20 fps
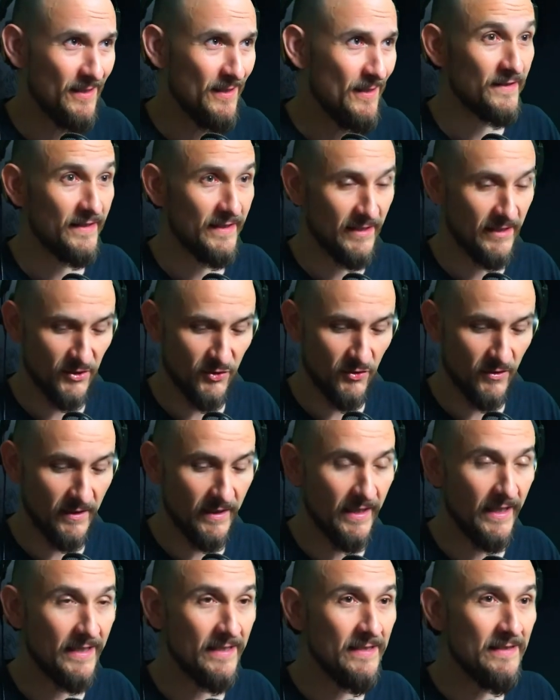So
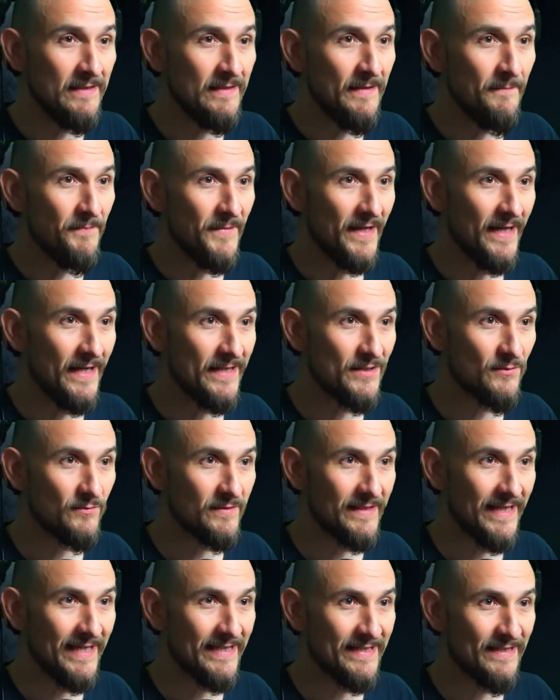that would of course be
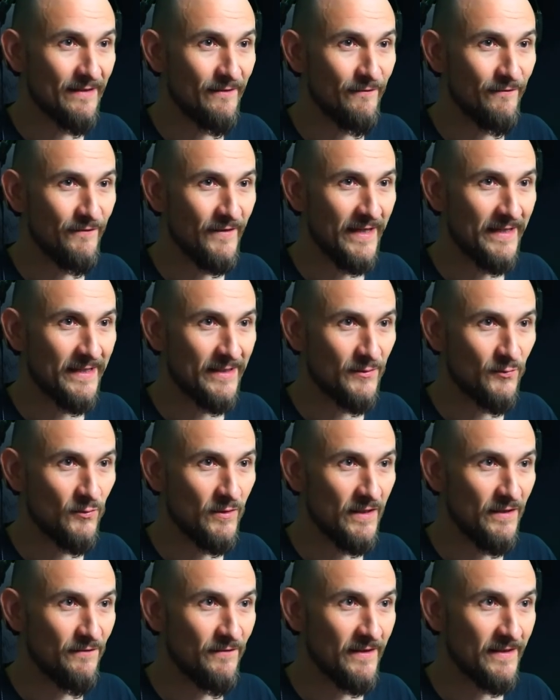something if maybe with
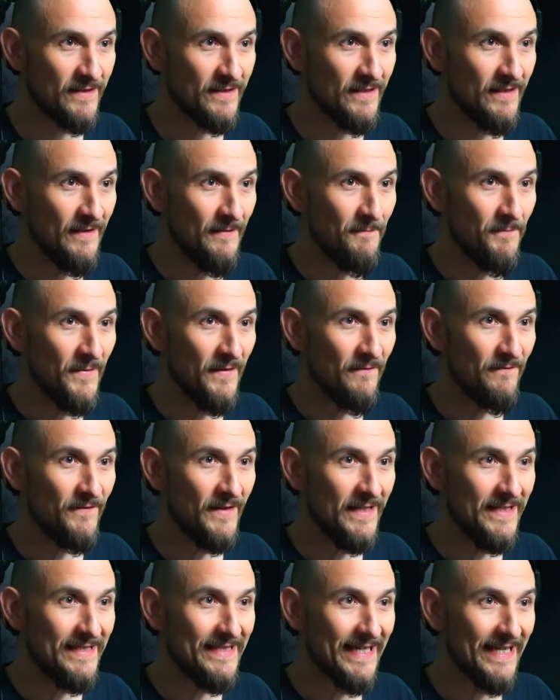rotten baitfish here
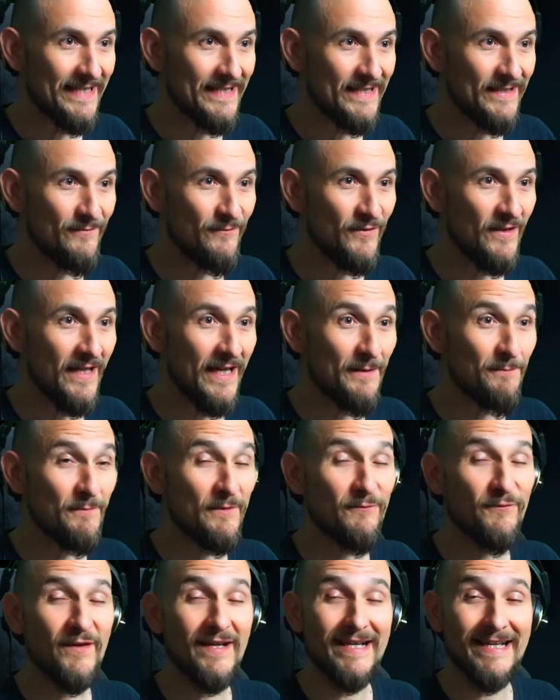in the night it still
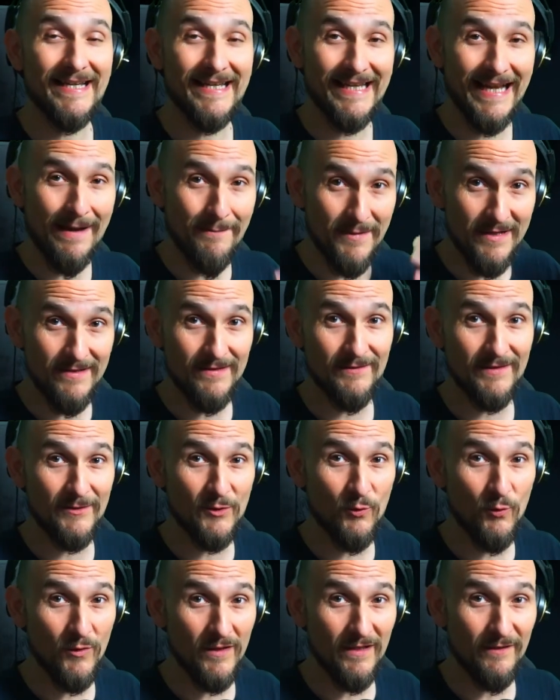works. I'll
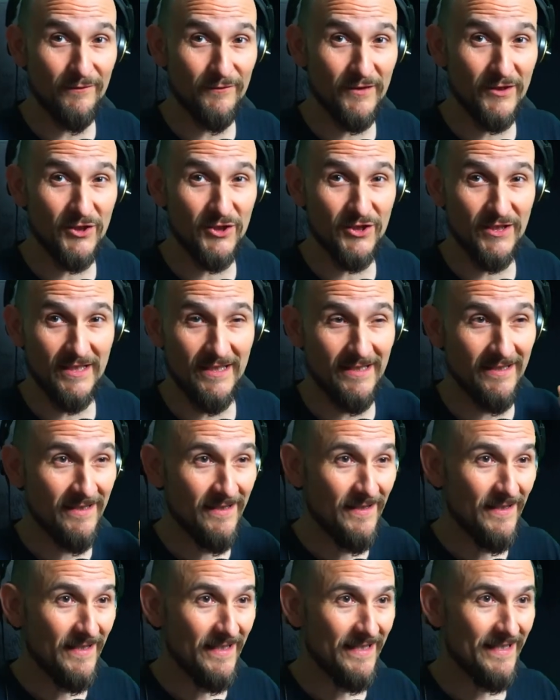test that right away.